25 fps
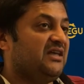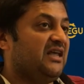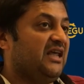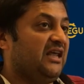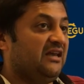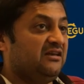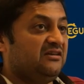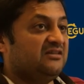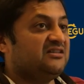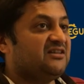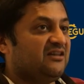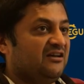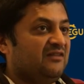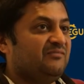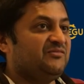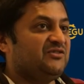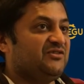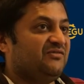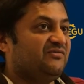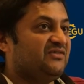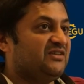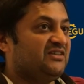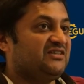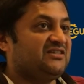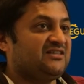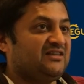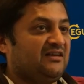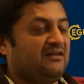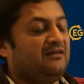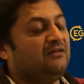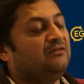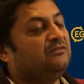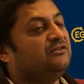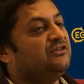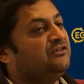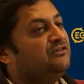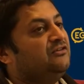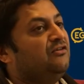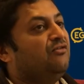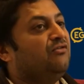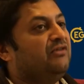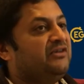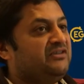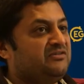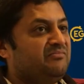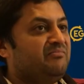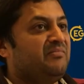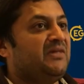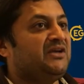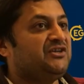in terms of the
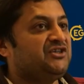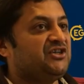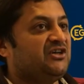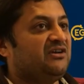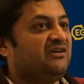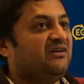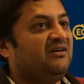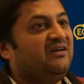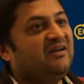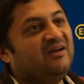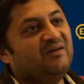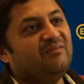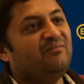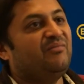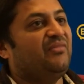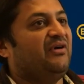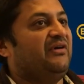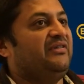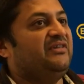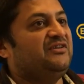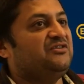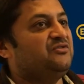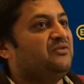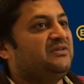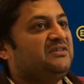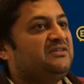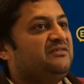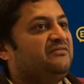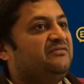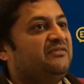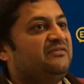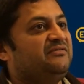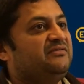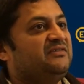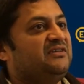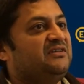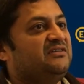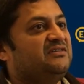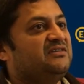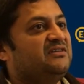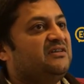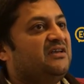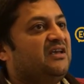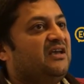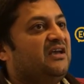signal-to-noise measure by the 2050s.